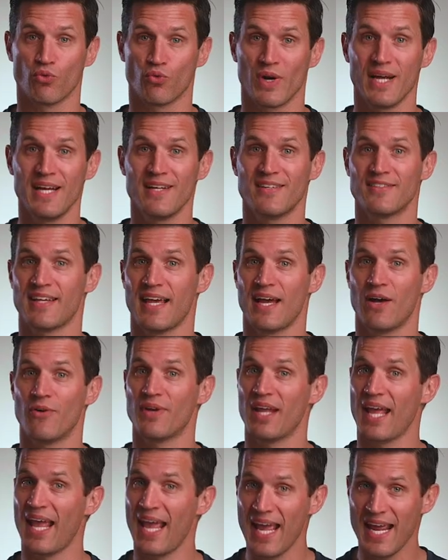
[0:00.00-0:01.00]
great
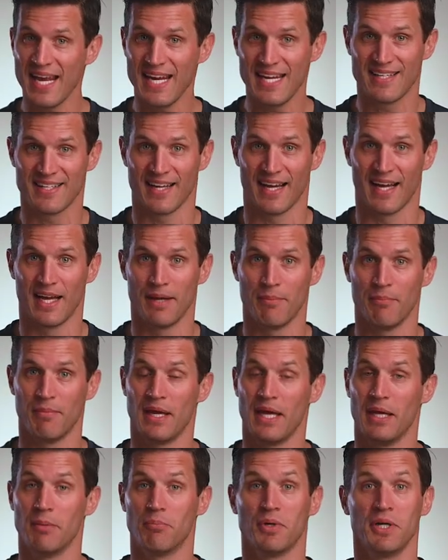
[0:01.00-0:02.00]
sound anytime
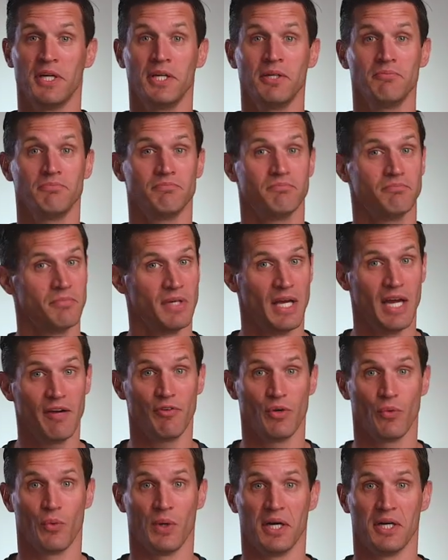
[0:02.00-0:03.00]
and bring
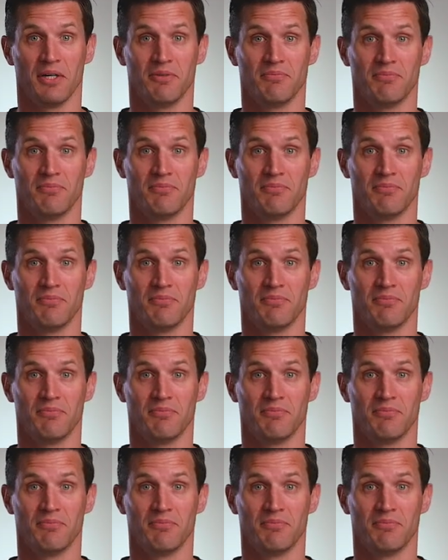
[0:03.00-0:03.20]
everywhere.